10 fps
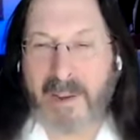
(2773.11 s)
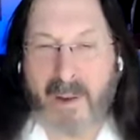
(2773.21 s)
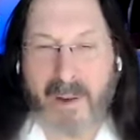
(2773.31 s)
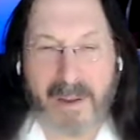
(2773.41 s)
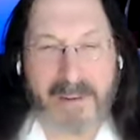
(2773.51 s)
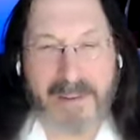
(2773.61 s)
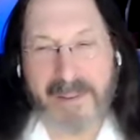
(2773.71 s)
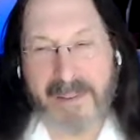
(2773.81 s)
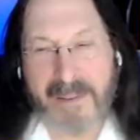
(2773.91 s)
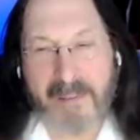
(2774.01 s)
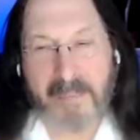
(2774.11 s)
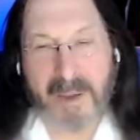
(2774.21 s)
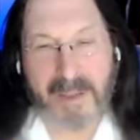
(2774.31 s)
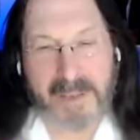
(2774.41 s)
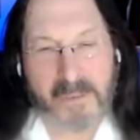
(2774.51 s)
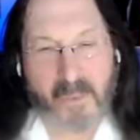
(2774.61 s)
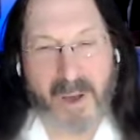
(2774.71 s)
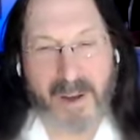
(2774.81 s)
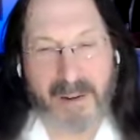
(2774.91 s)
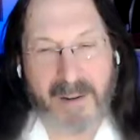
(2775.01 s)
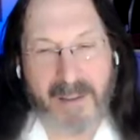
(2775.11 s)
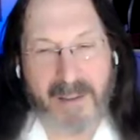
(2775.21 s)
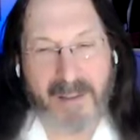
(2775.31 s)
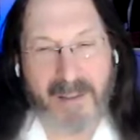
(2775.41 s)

caught by each one.